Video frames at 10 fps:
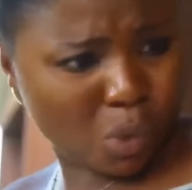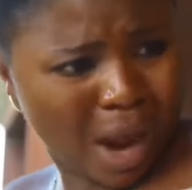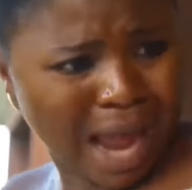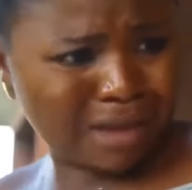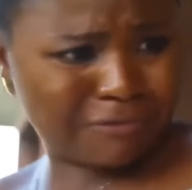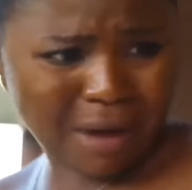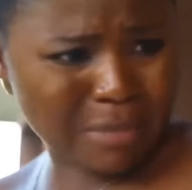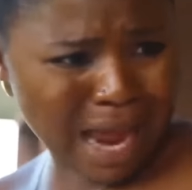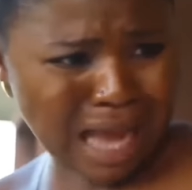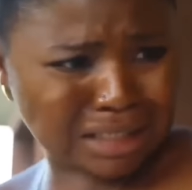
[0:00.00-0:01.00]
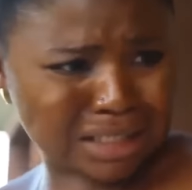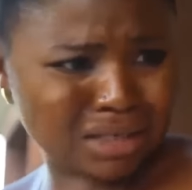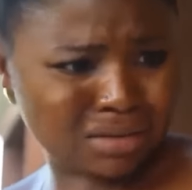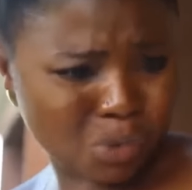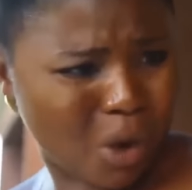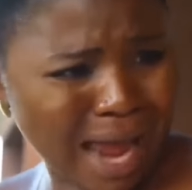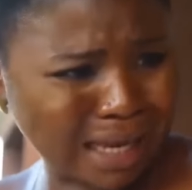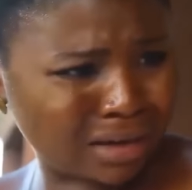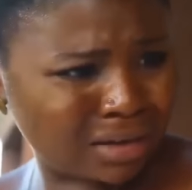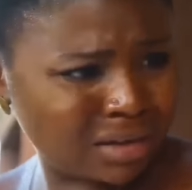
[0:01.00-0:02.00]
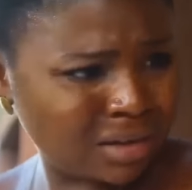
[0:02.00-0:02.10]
Why, if I may ask? Why?